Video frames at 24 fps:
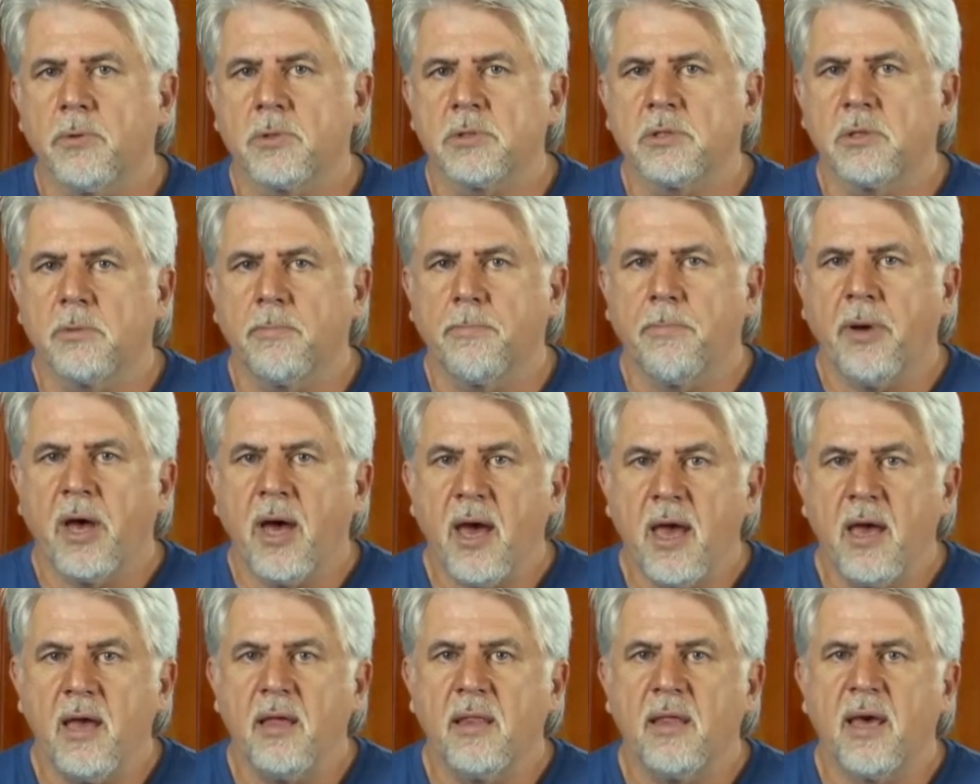to
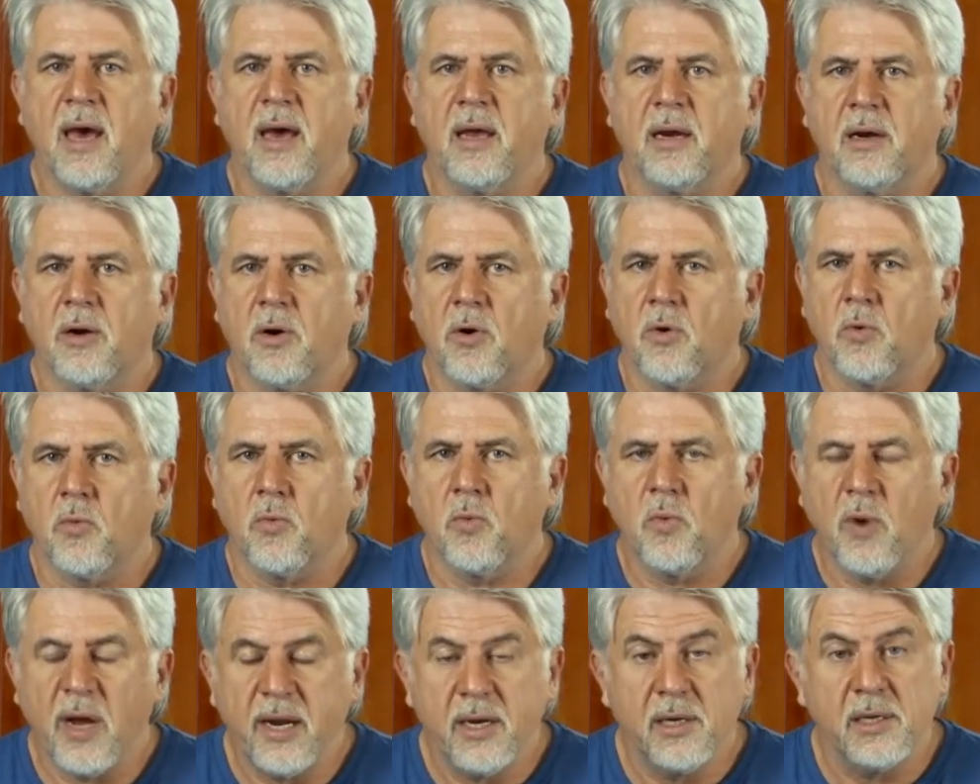pay that
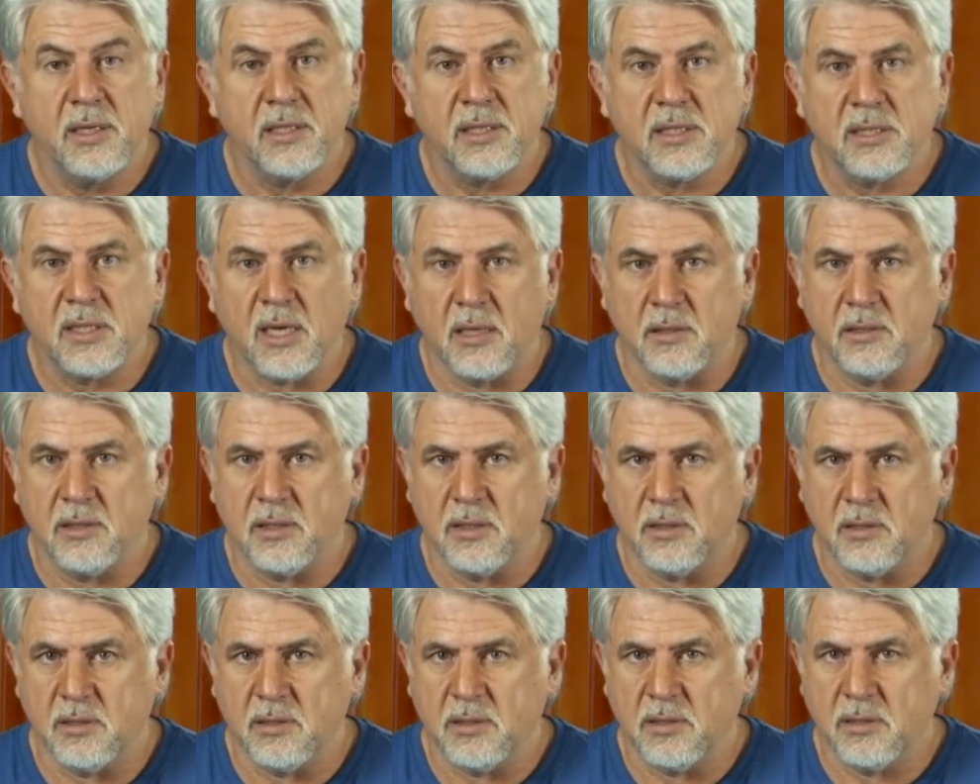horrendous
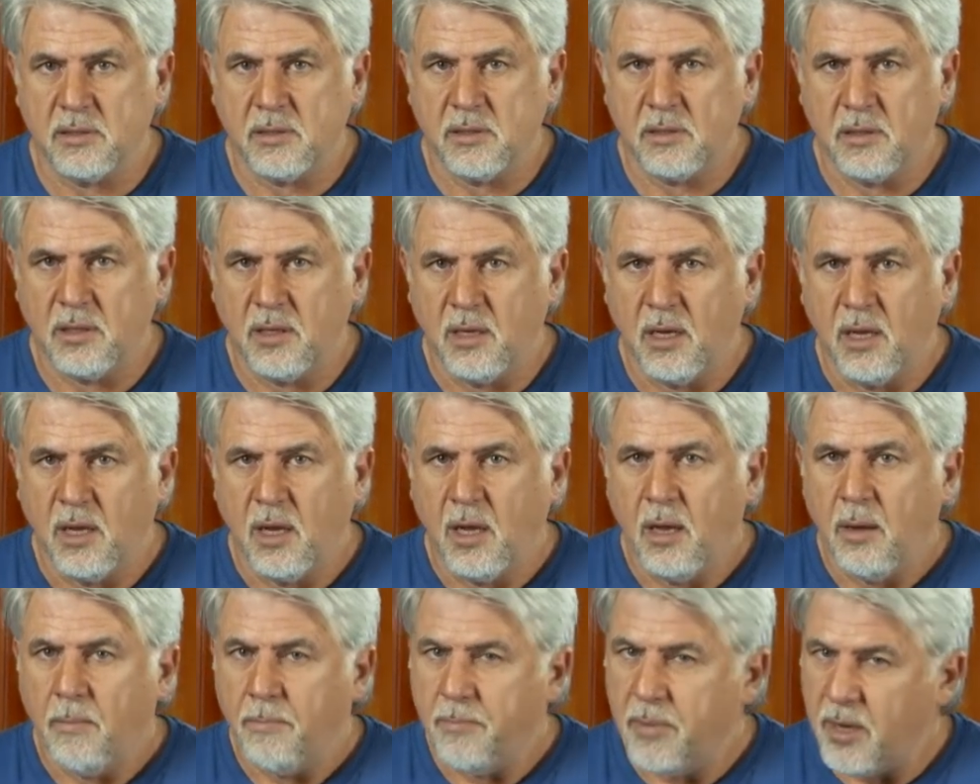sentence.
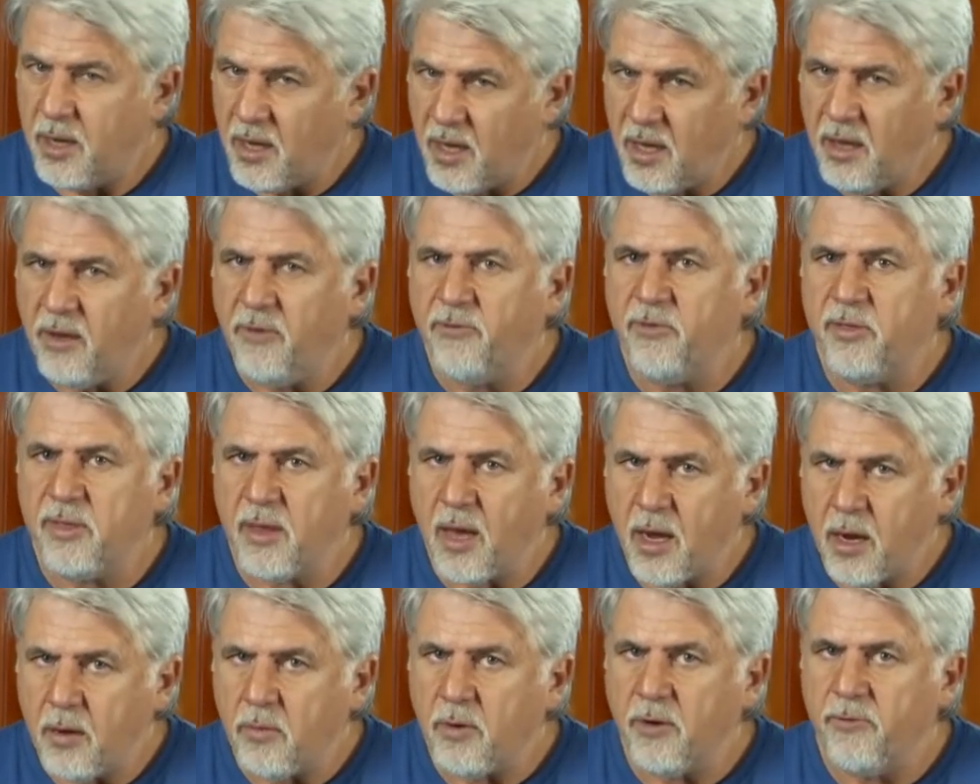But if
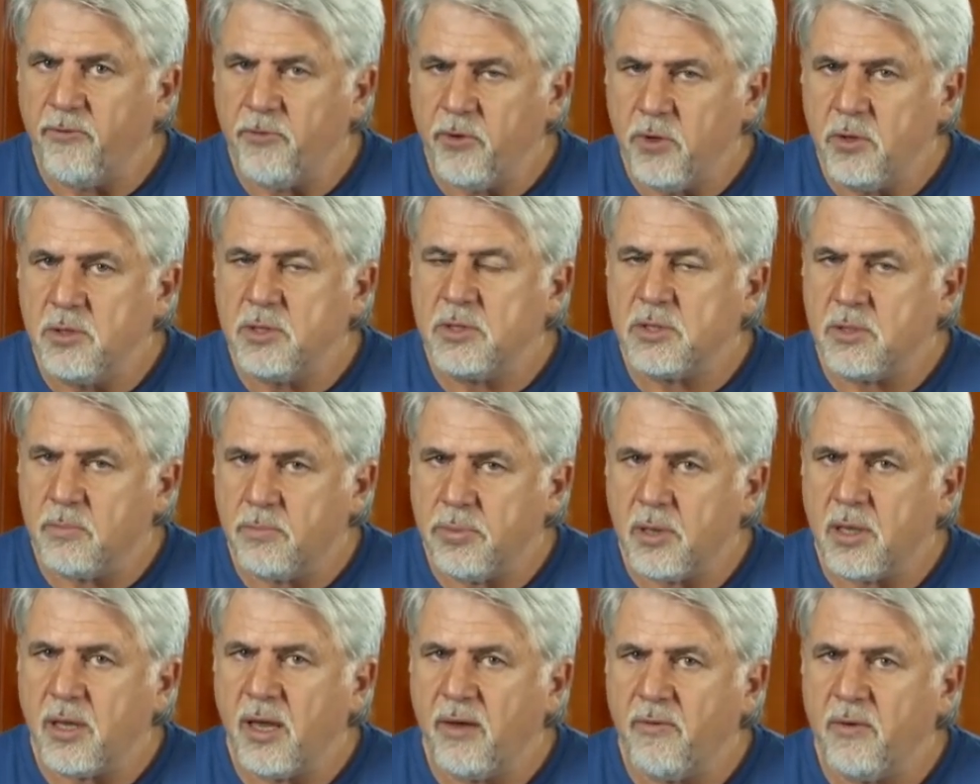they refuse to
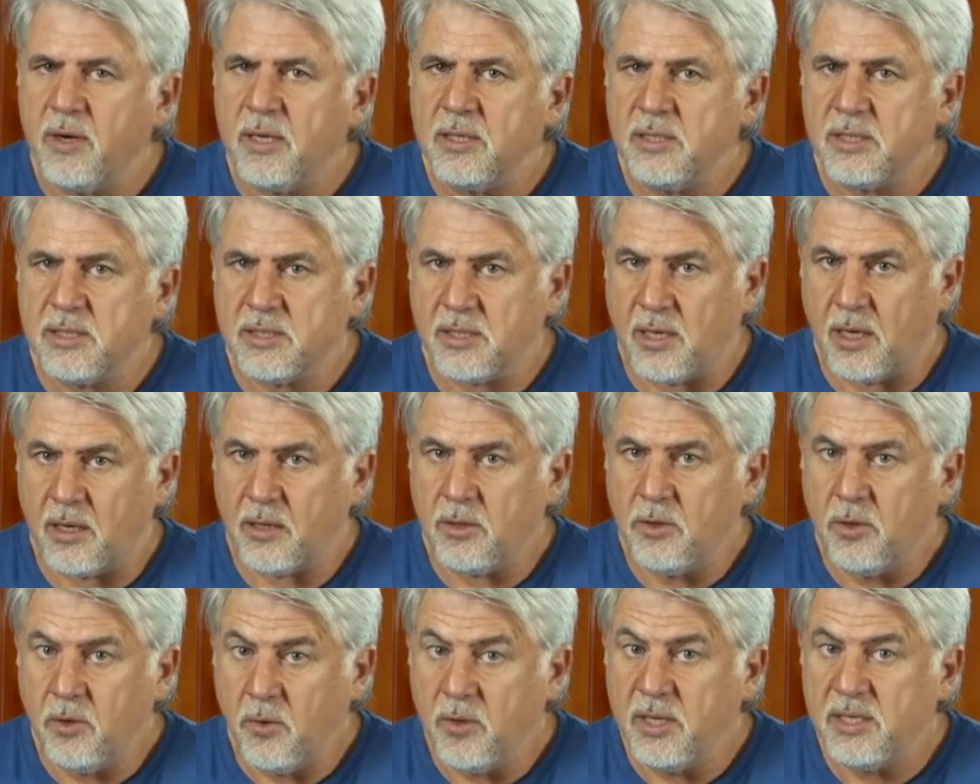believe in his Son,
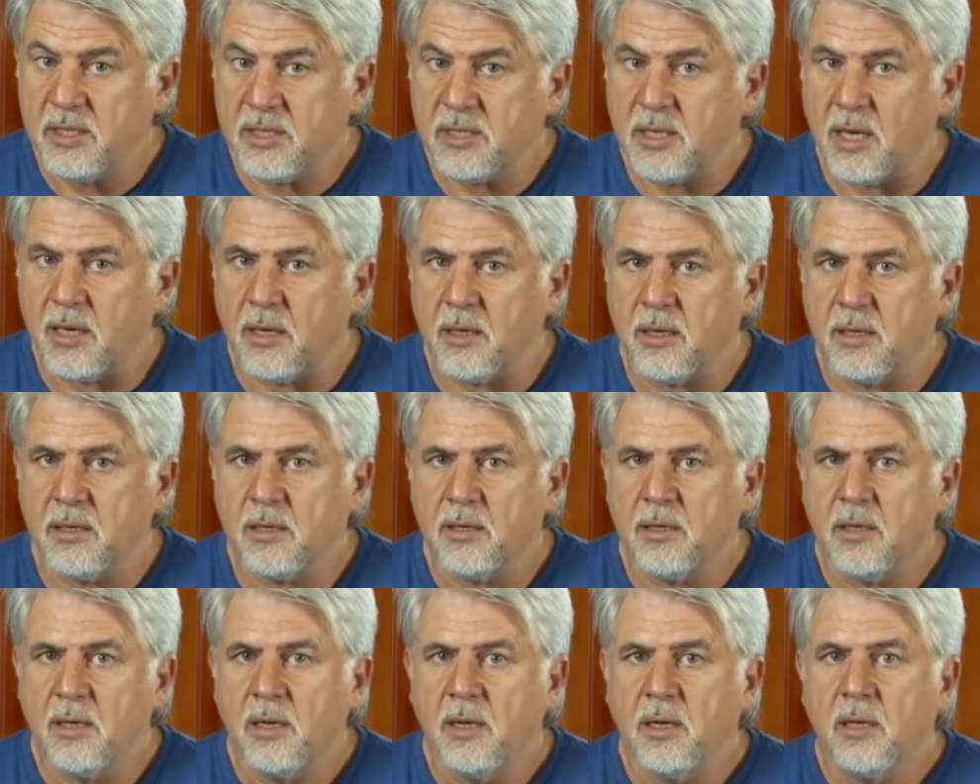who he sent,
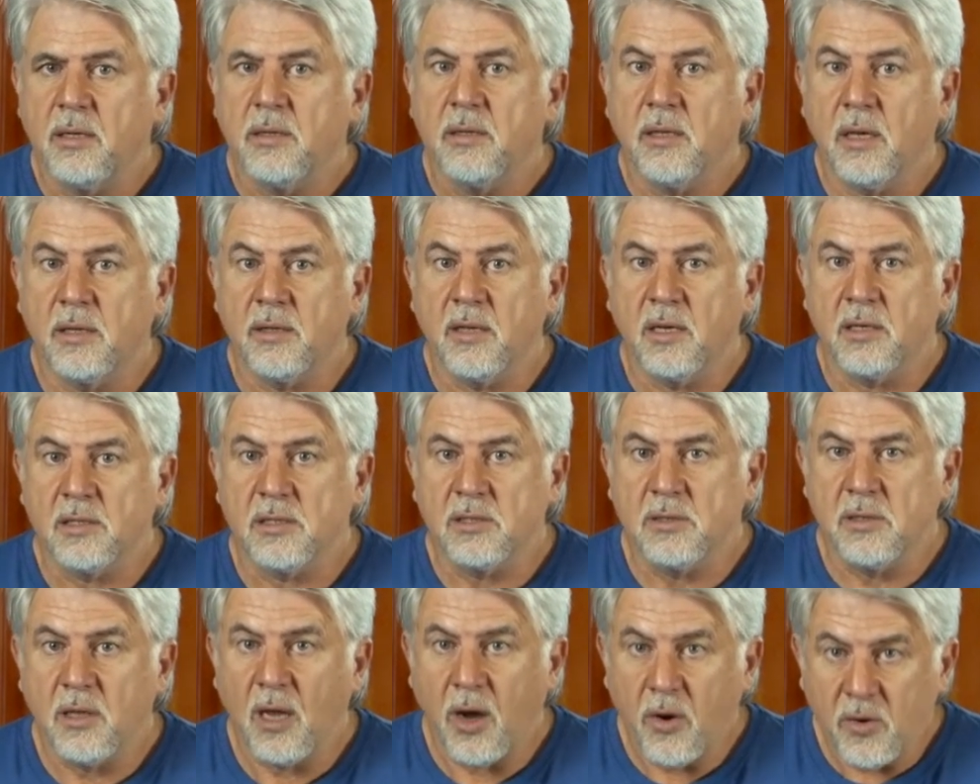then there's
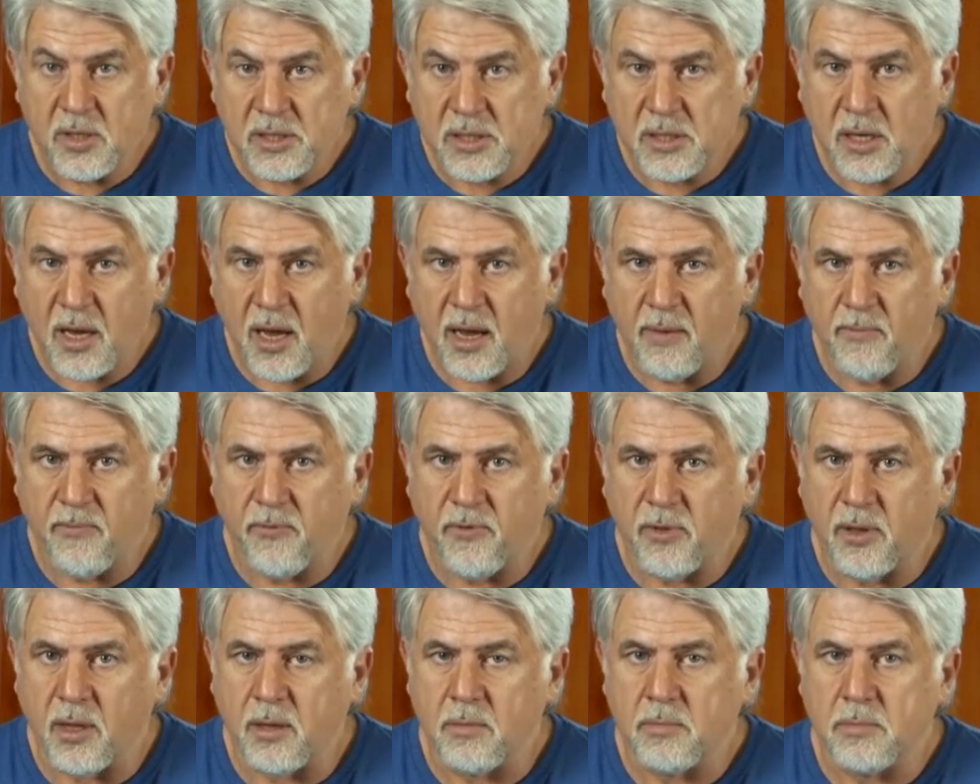no escape for
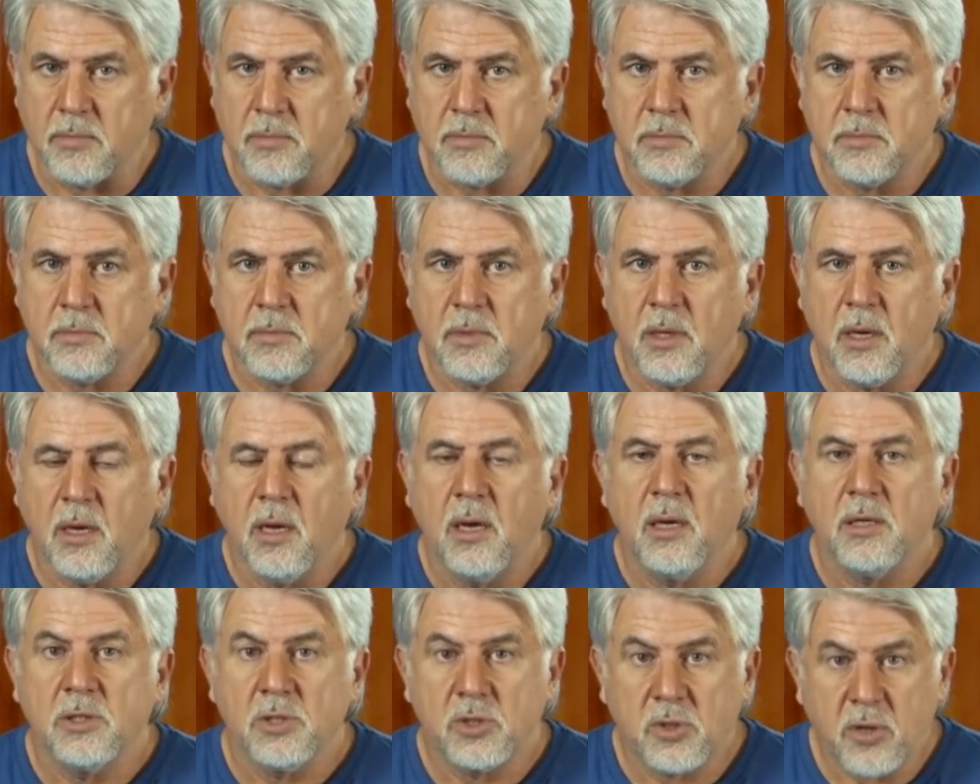them.
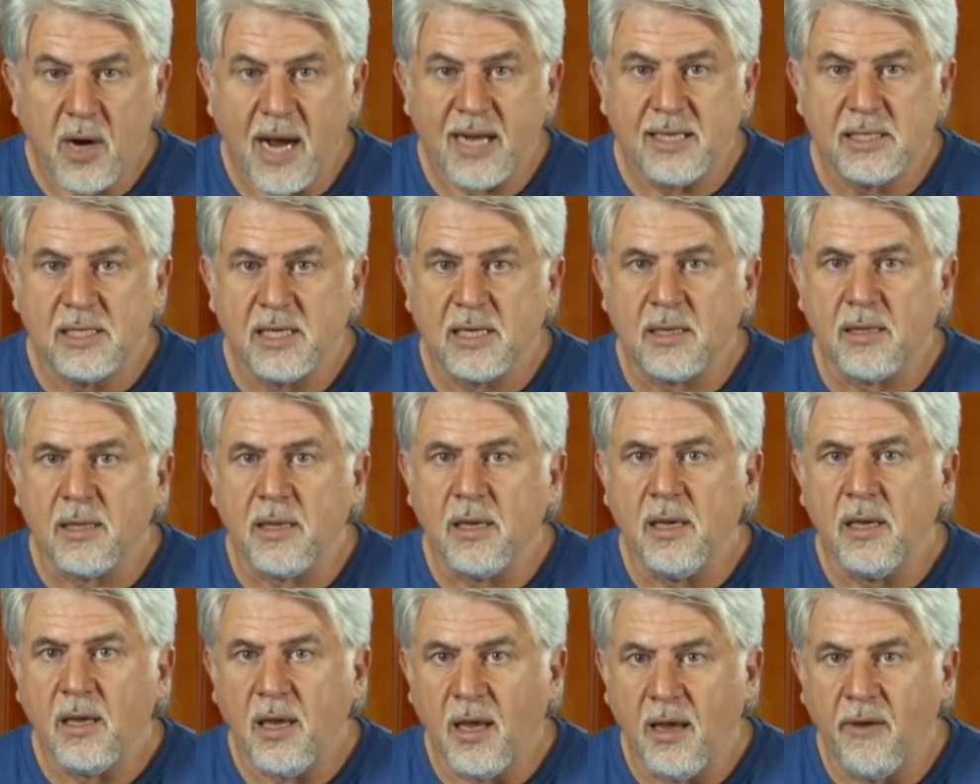
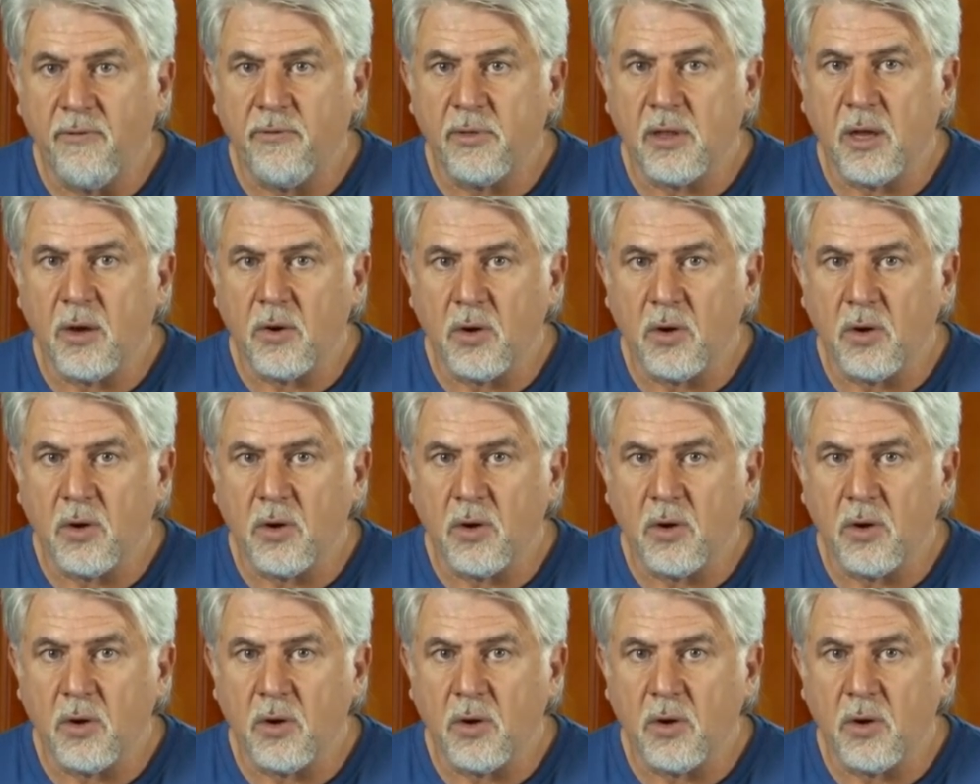Tragically, even though